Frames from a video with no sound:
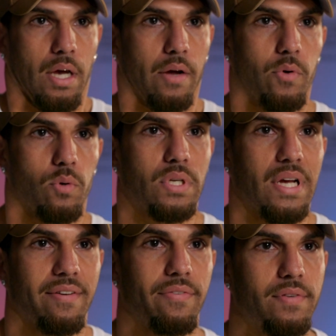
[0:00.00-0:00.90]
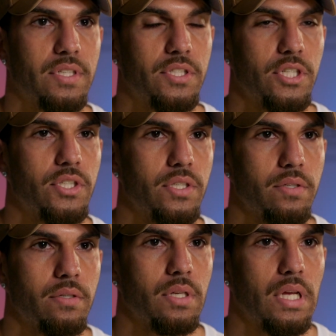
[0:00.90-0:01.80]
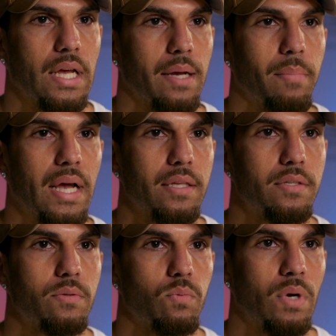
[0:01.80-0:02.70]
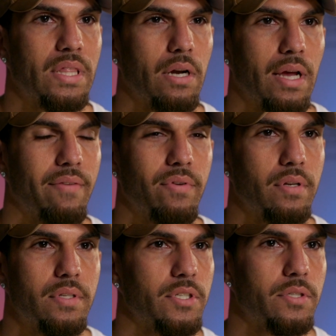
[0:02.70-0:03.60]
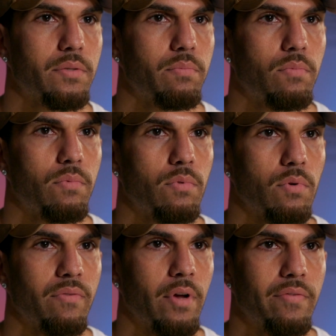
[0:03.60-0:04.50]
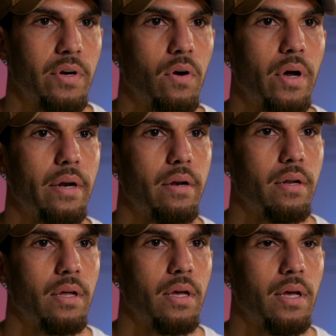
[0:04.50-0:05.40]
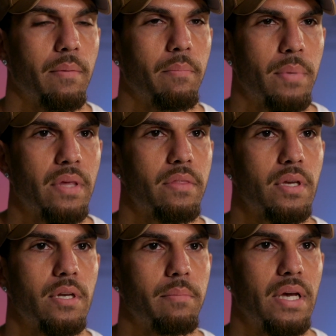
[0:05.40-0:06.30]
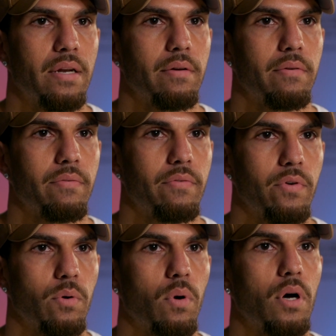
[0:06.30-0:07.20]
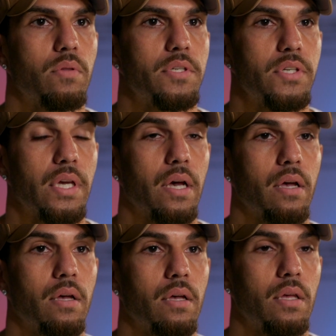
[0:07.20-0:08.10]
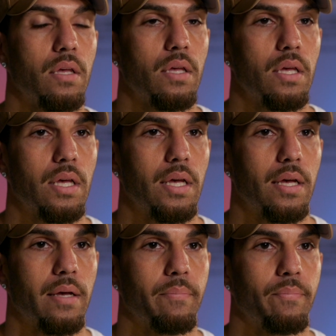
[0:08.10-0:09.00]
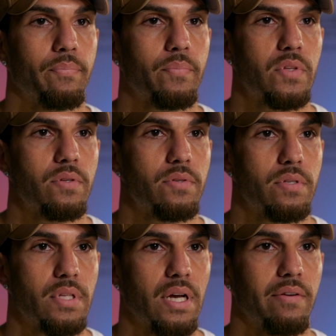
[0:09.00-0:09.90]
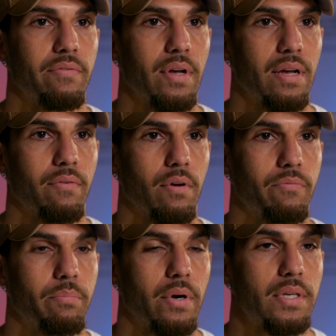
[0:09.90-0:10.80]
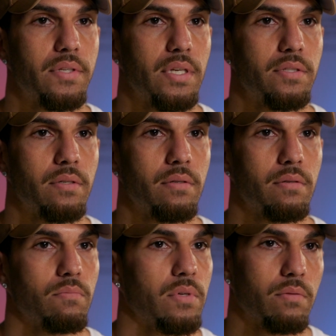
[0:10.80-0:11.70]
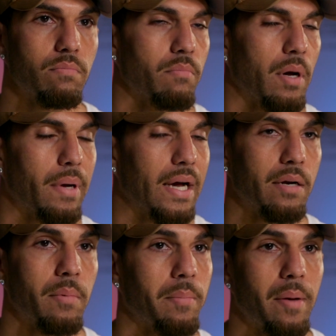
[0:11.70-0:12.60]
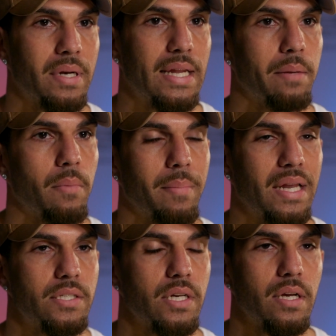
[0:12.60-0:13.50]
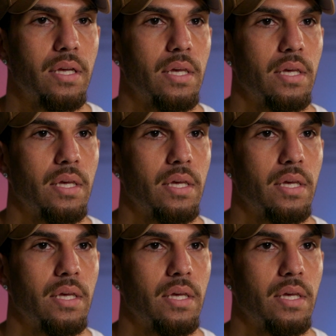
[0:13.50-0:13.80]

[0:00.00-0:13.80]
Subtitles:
a real tough decision, but it's one that I haven't just thought of overnight. Been thinking about it for a while this year, since the start of pre-season with my partner, my mum and dad, my manager.